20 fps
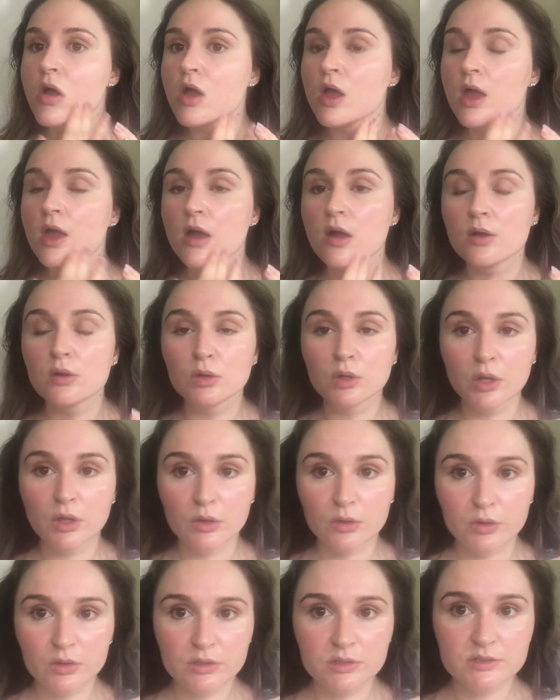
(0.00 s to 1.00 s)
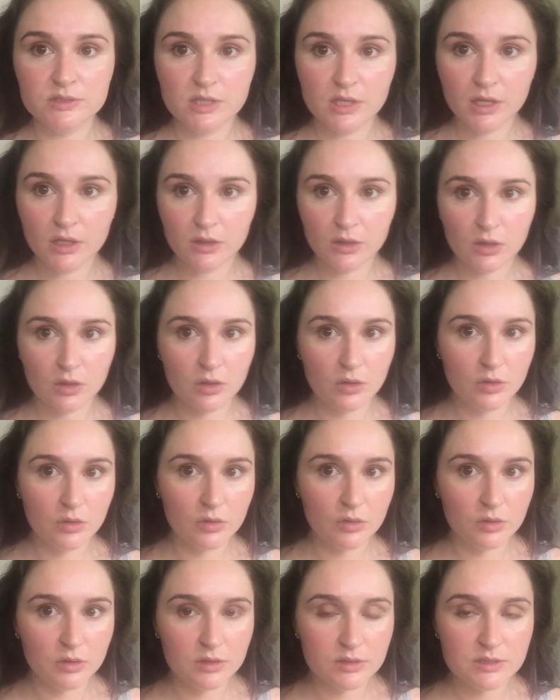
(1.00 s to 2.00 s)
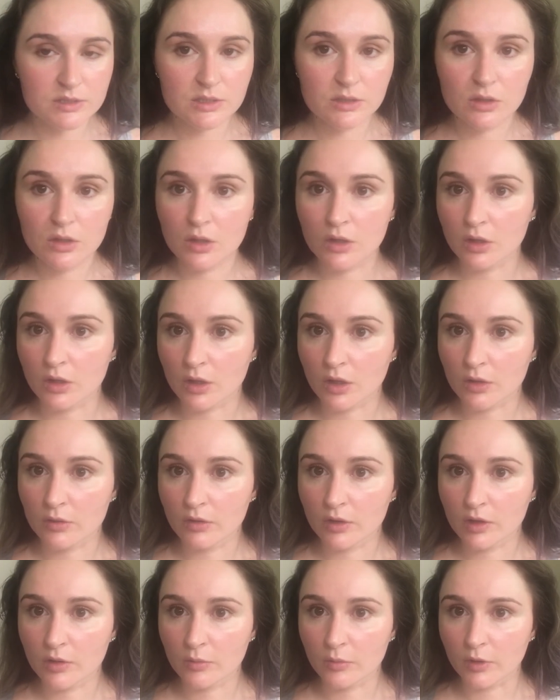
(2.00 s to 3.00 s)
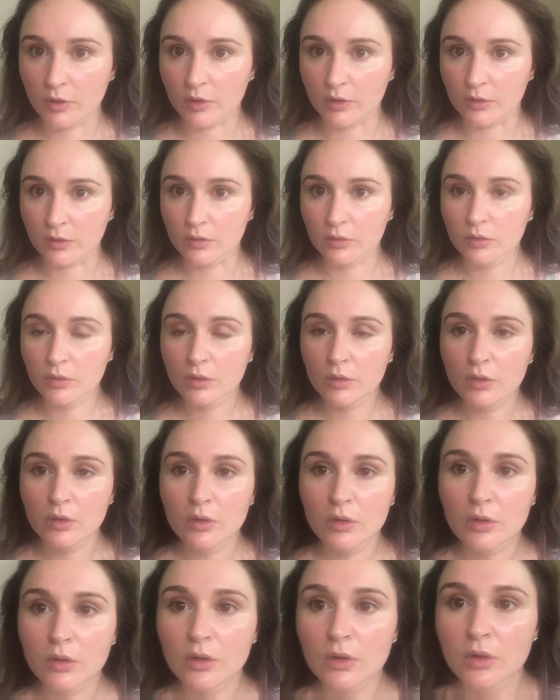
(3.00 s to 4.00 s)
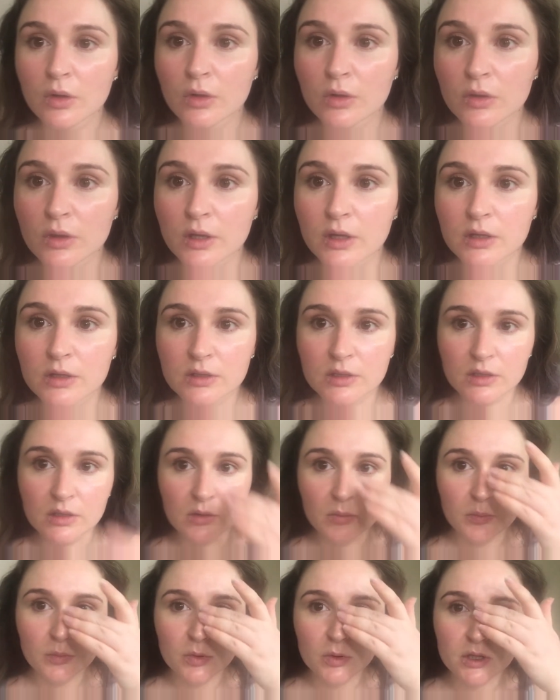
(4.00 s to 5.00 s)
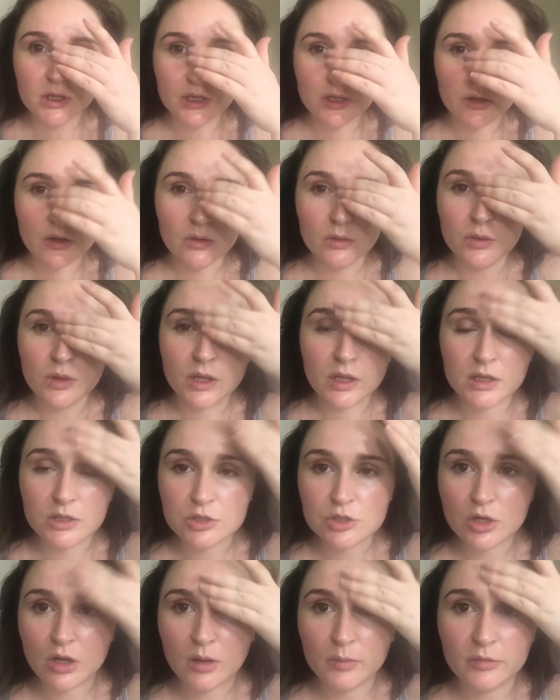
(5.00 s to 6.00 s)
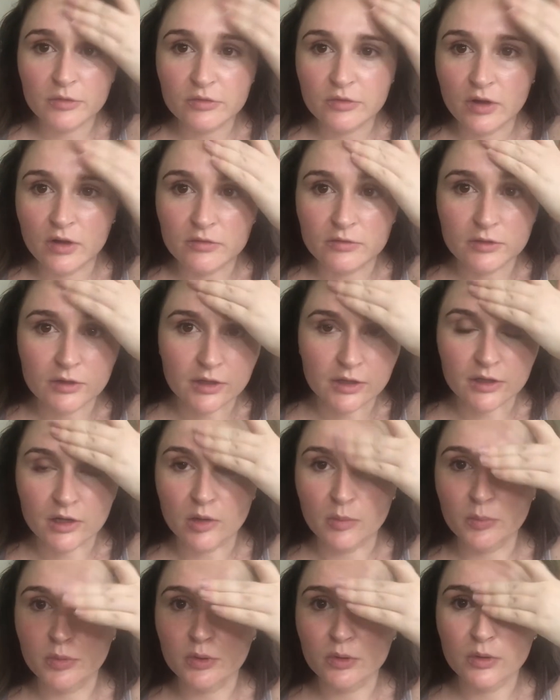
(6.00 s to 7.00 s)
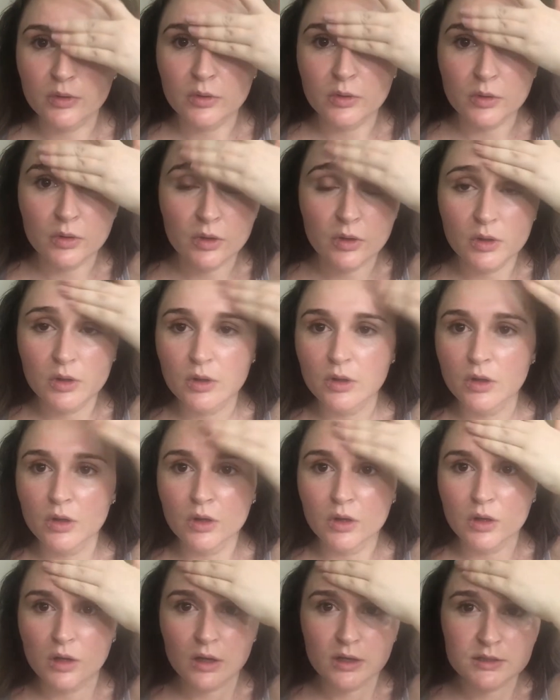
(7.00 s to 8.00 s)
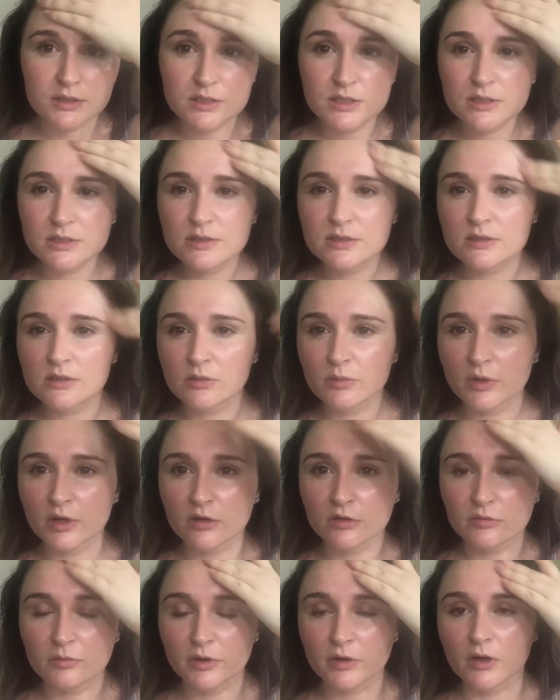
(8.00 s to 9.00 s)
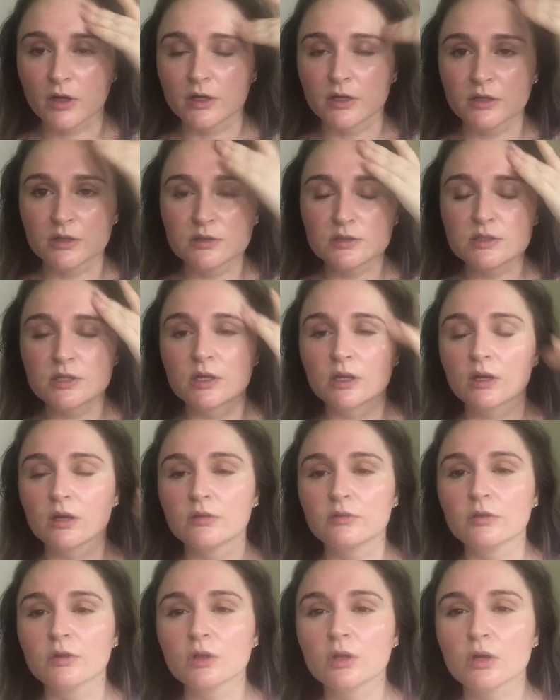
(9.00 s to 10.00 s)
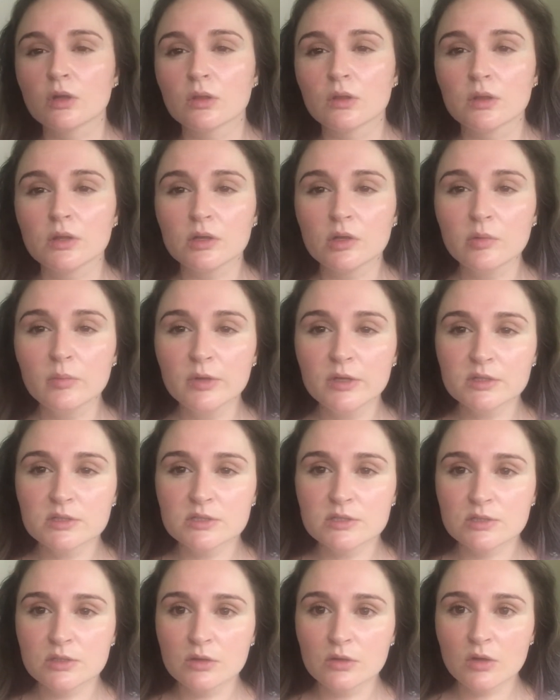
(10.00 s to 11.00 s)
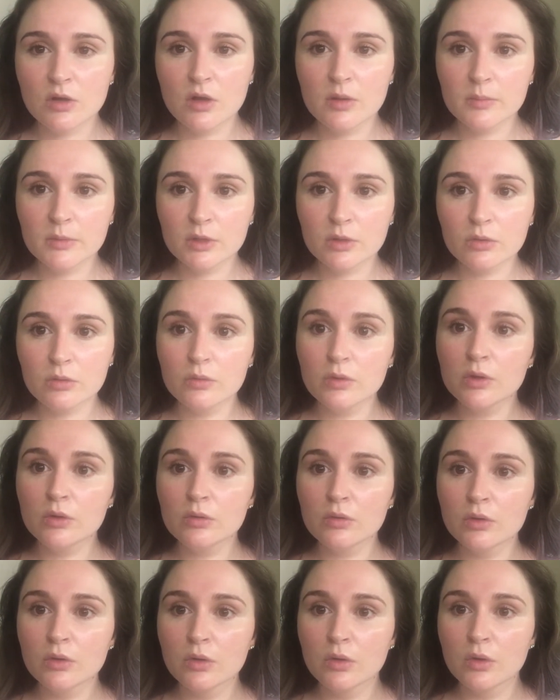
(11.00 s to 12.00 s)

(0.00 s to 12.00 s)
And it looks like, at least in the camera, that it did a pretty okay job of covering up a decent amount of my redness. Like, I feel like a little bit's still coming through,